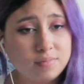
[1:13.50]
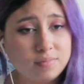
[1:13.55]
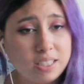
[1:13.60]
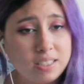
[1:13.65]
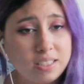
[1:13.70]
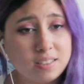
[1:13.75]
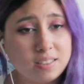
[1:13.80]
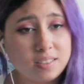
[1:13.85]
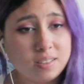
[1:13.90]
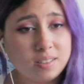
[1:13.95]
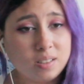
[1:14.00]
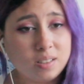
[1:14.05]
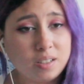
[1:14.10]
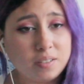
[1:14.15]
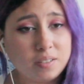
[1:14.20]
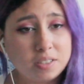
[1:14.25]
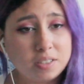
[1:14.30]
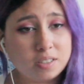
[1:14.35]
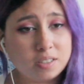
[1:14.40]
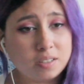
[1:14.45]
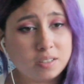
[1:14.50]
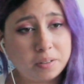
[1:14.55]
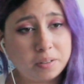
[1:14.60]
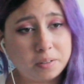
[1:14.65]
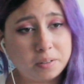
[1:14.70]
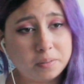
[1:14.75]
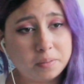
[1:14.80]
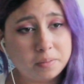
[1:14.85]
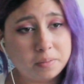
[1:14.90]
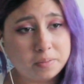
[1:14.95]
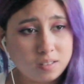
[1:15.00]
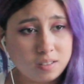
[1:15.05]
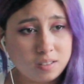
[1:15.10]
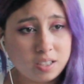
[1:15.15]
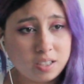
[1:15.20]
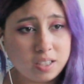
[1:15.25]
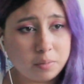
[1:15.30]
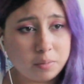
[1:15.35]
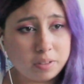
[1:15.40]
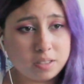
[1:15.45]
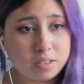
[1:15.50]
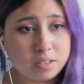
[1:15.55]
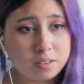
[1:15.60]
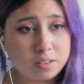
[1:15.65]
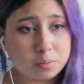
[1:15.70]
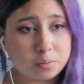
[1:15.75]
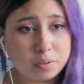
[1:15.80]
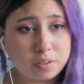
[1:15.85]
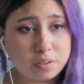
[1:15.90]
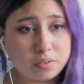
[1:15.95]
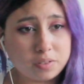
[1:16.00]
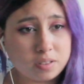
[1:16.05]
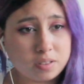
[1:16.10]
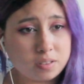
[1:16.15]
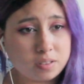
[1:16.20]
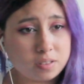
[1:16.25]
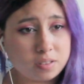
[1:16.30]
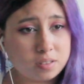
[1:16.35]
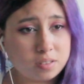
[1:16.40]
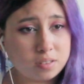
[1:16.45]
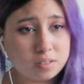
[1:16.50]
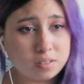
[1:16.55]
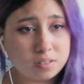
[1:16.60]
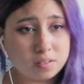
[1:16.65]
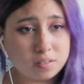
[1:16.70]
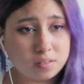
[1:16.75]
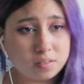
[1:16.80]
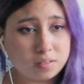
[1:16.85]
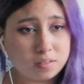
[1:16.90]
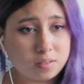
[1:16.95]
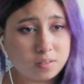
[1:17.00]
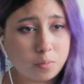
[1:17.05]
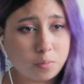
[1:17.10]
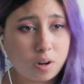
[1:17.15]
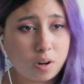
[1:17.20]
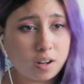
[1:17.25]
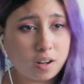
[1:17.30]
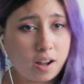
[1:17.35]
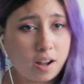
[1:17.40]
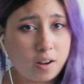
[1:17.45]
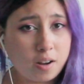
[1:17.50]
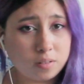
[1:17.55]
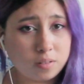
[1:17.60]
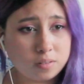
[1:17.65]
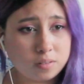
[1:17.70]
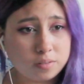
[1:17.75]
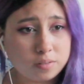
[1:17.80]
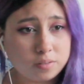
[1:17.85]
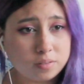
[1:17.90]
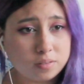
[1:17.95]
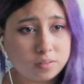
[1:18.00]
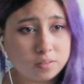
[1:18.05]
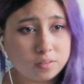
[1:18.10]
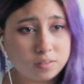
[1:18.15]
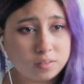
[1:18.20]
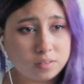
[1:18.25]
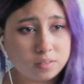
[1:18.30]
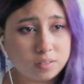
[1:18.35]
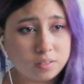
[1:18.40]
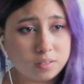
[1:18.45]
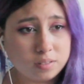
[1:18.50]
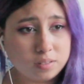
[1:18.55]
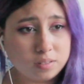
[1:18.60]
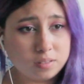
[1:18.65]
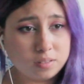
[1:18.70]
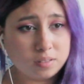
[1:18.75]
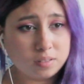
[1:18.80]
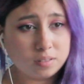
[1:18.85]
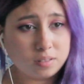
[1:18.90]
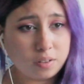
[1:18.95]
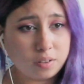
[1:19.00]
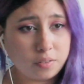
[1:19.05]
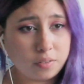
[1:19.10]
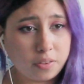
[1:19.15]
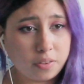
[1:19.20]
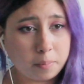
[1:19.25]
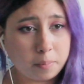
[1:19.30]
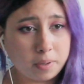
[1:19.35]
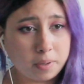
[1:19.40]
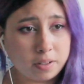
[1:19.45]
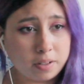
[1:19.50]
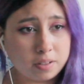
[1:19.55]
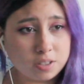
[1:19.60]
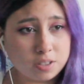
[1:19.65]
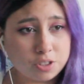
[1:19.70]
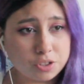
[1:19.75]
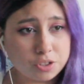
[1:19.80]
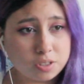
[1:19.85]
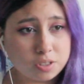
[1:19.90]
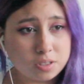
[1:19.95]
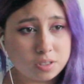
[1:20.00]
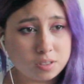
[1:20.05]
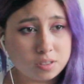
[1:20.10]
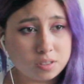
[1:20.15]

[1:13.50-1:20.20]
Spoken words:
He still loves her though. Anyone else would have just walked out of that marriage.